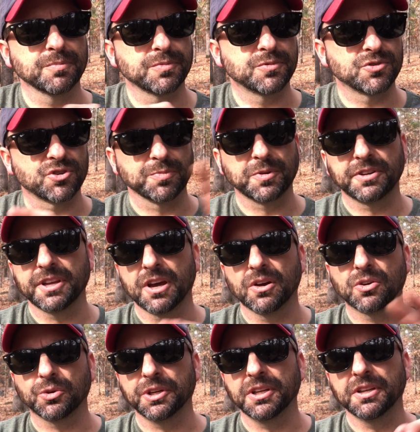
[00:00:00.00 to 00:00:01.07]
Stripped it down,
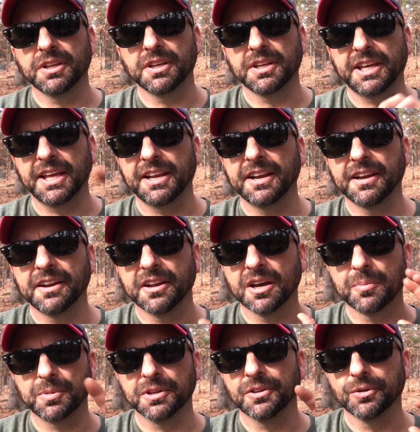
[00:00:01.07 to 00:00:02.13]
cleaned it, heated it
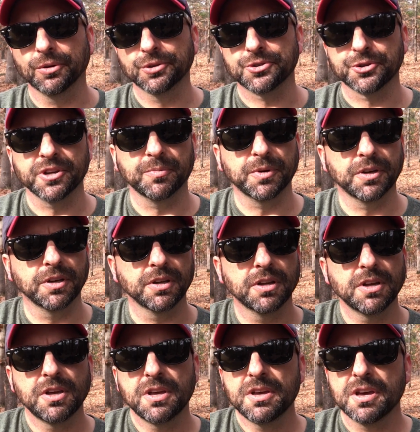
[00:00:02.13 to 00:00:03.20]
up, did the whole treatment.
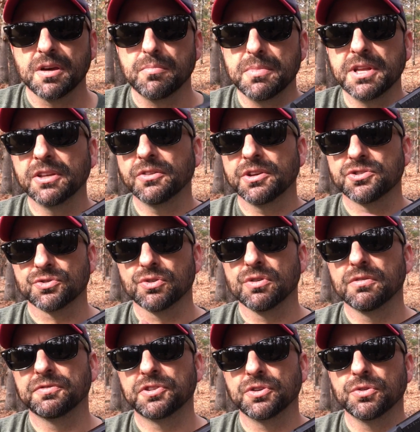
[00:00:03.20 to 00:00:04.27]
Immediately
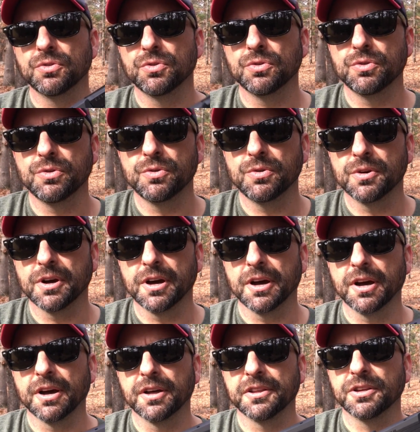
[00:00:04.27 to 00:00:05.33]
drove to
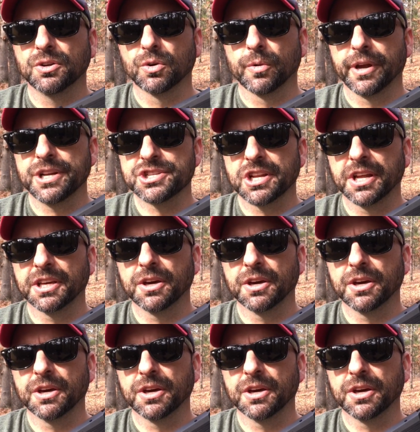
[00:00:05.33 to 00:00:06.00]
the indoor range that I